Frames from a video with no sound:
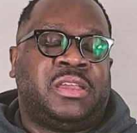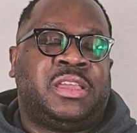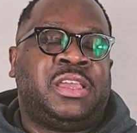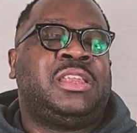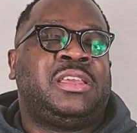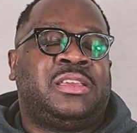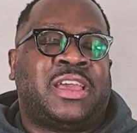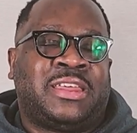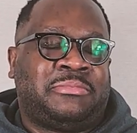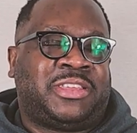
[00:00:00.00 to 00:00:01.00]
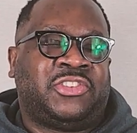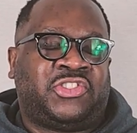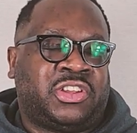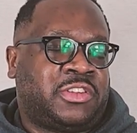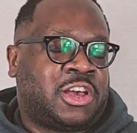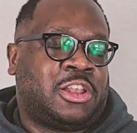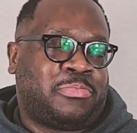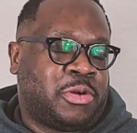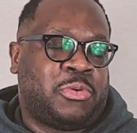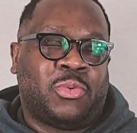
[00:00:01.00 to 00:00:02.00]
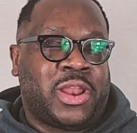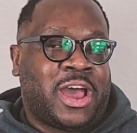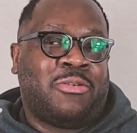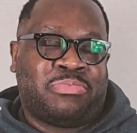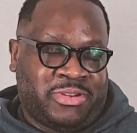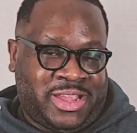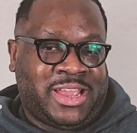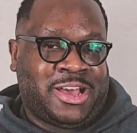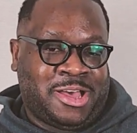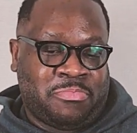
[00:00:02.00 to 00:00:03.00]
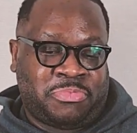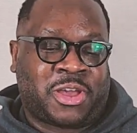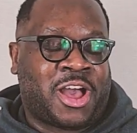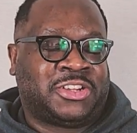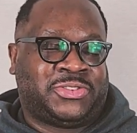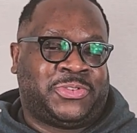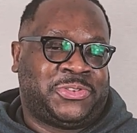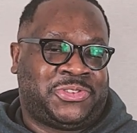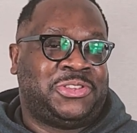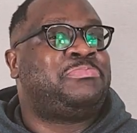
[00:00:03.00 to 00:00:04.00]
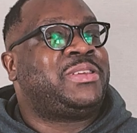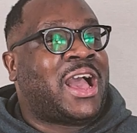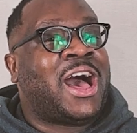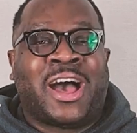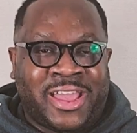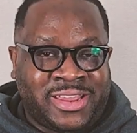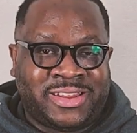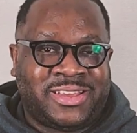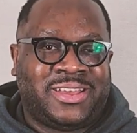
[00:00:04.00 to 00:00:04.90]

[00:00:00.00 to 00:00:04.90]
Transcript: any adaptation of The Color Purple without bringing up the controversies behind